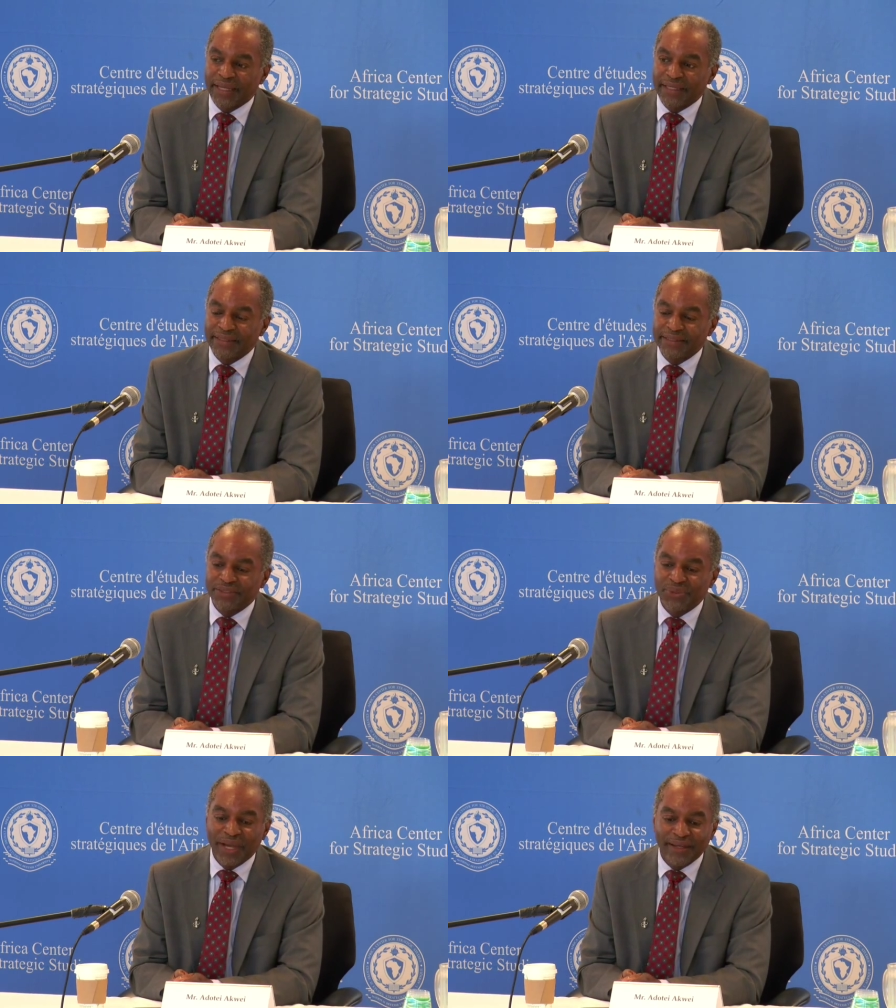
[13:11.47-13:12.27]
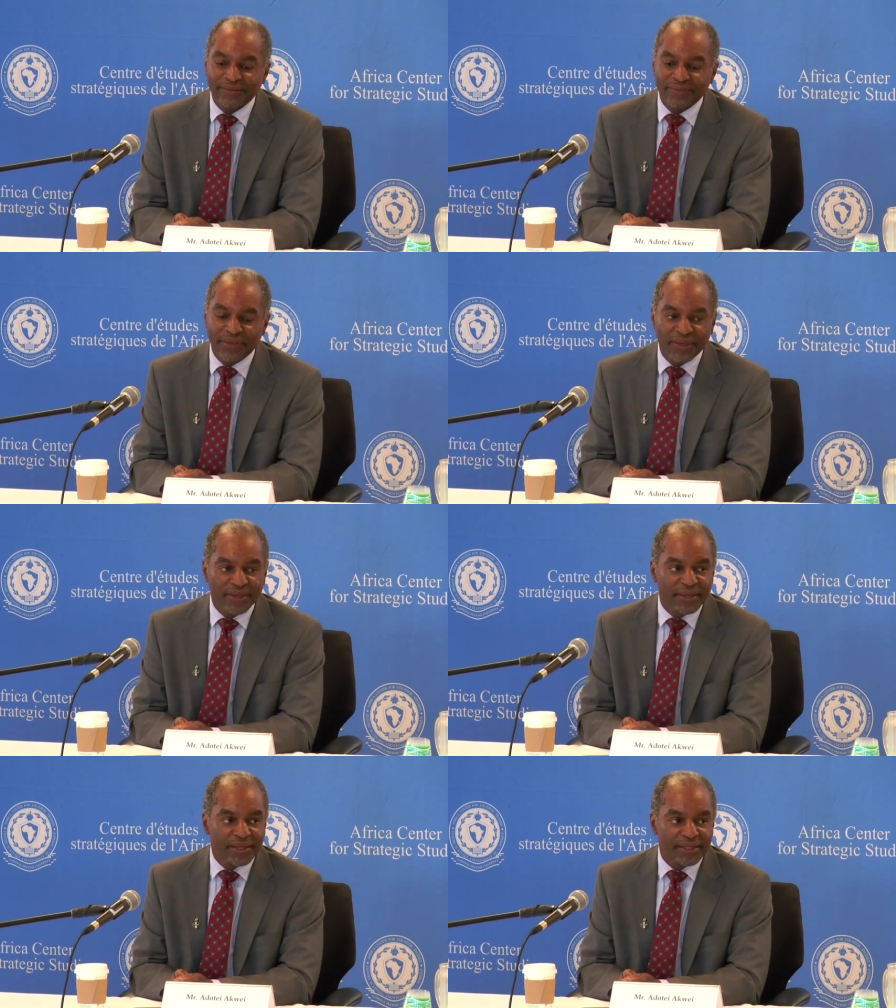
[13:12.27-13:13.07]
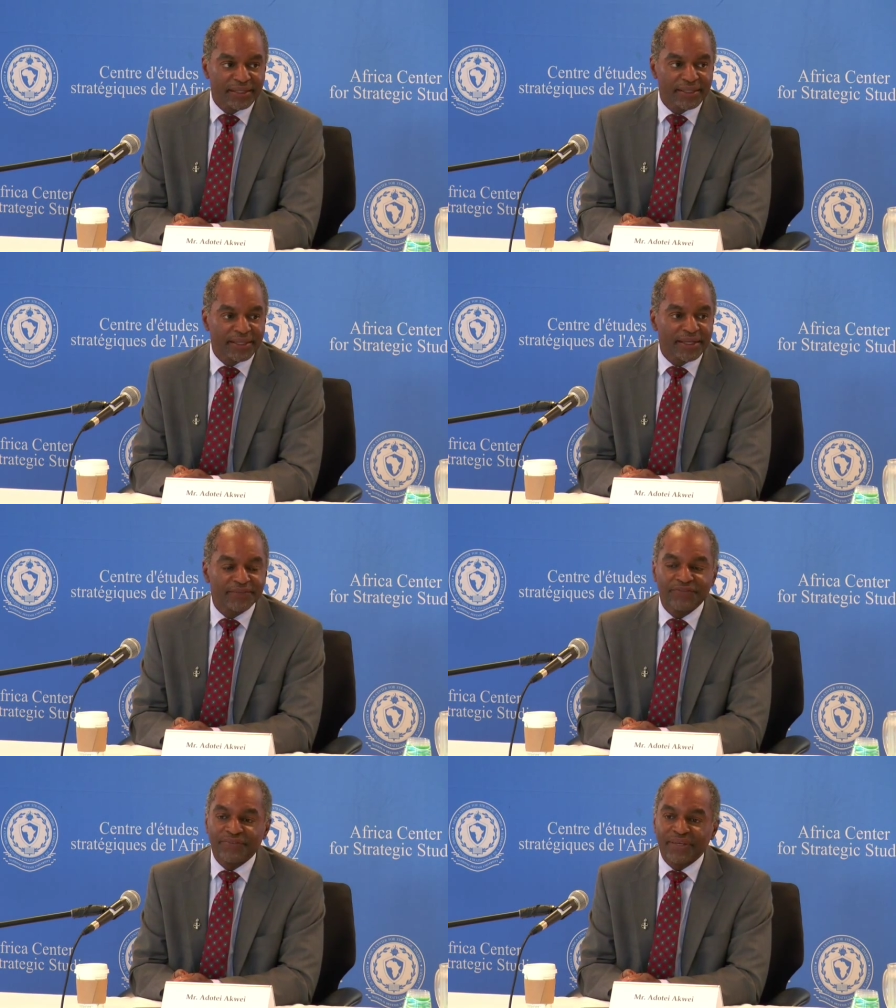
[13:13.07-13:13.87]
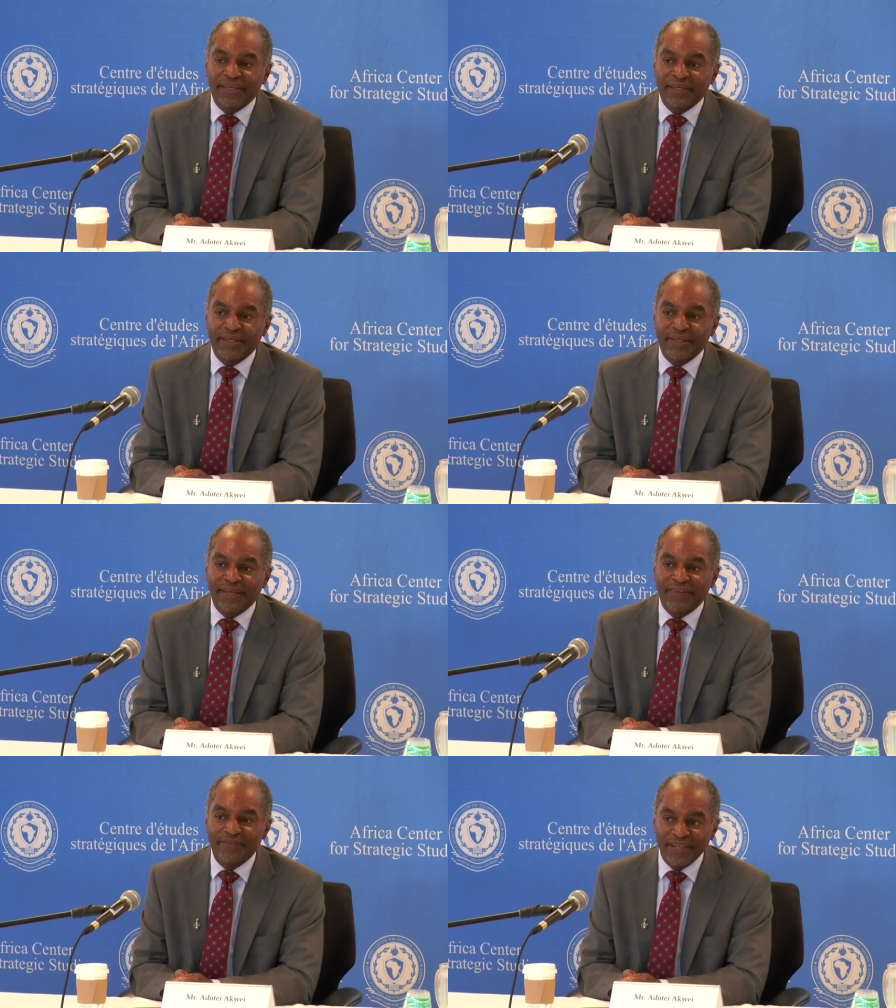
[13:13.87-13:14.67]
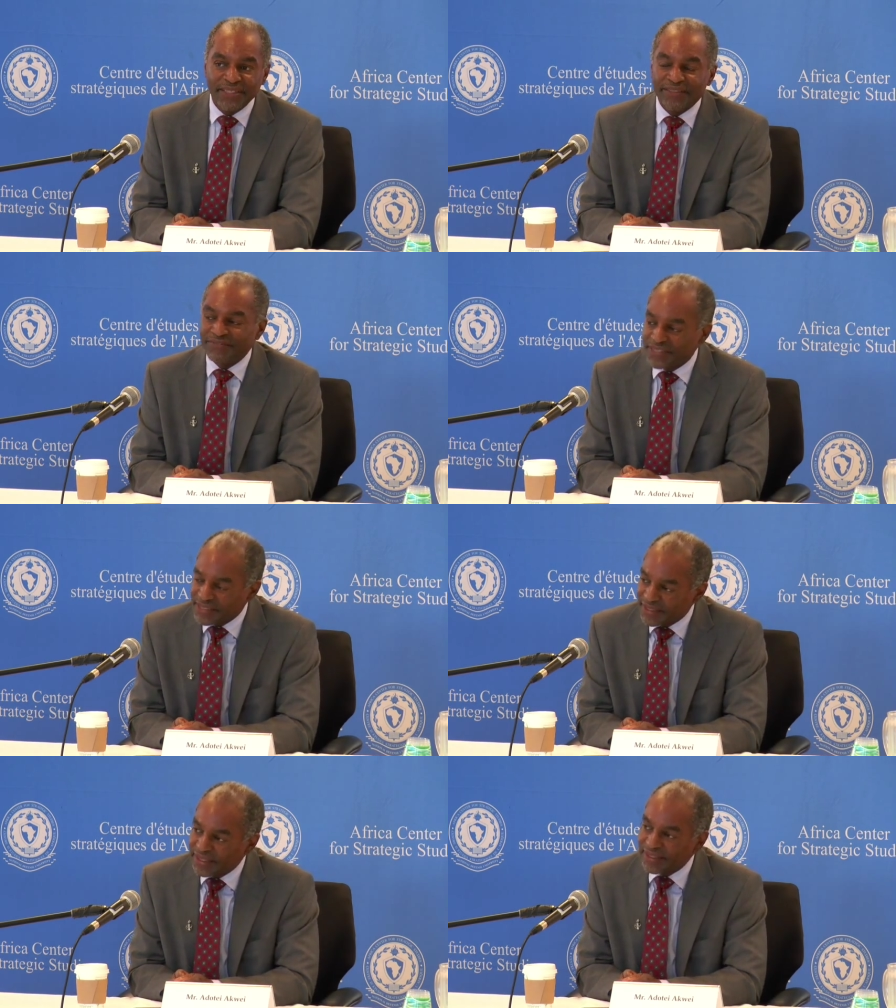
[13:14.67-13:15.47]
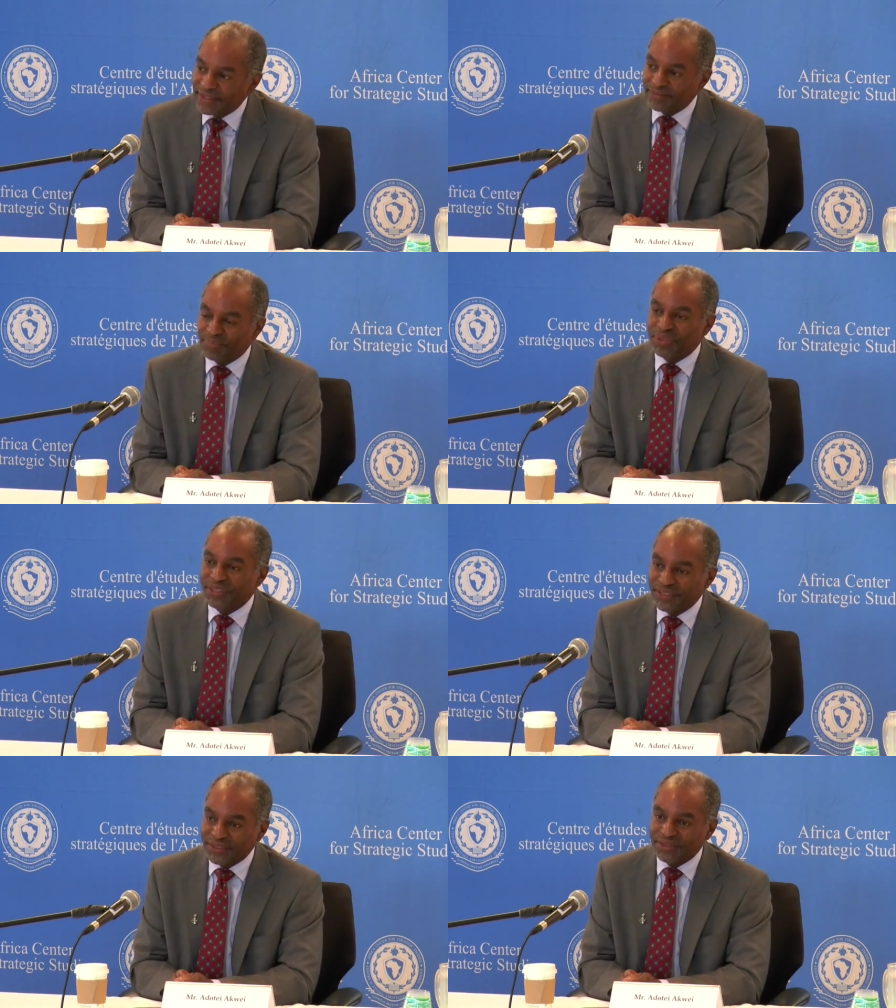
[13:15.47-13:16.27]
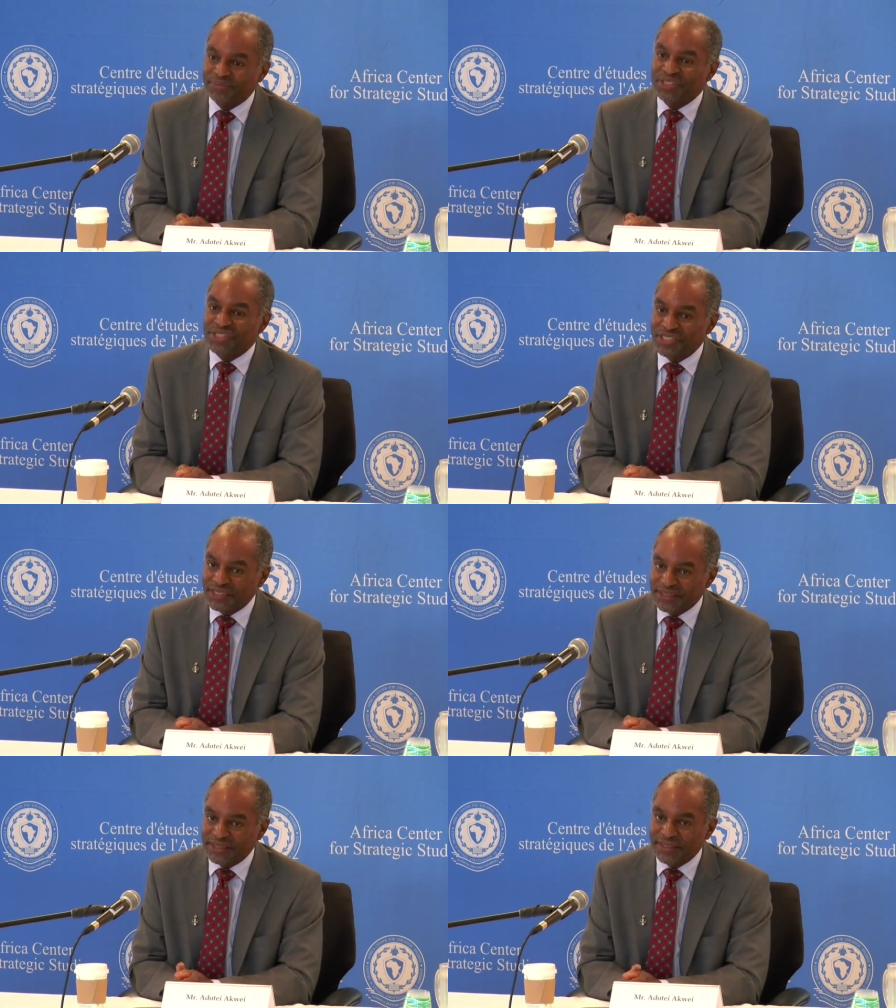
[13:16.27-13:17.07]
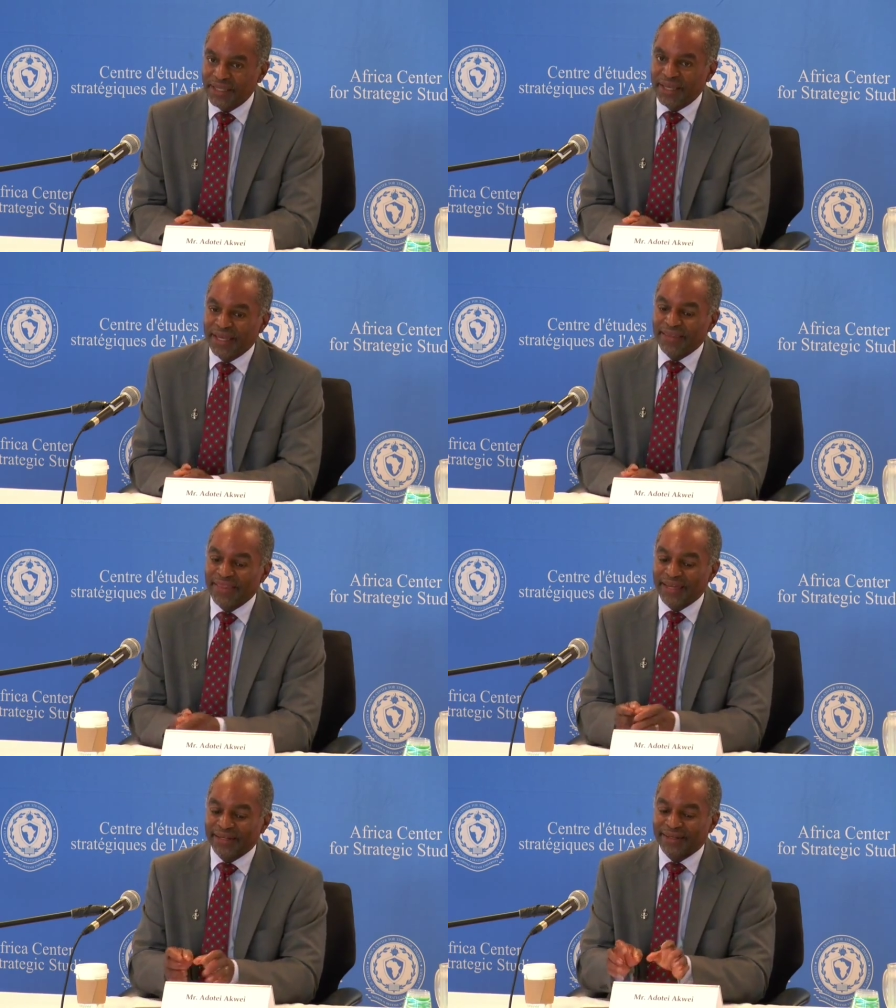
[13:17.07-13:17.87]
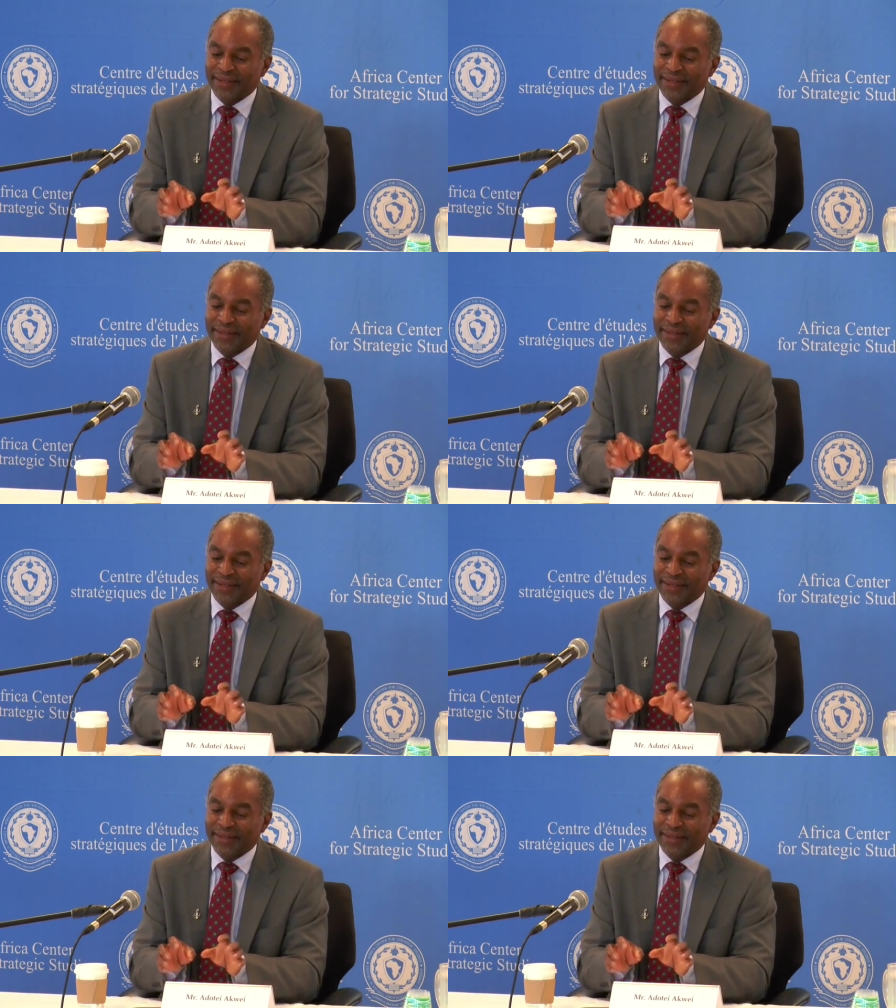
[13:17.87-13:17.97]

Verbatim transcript: and you have uh, a, uh, a very sophisticated political machine that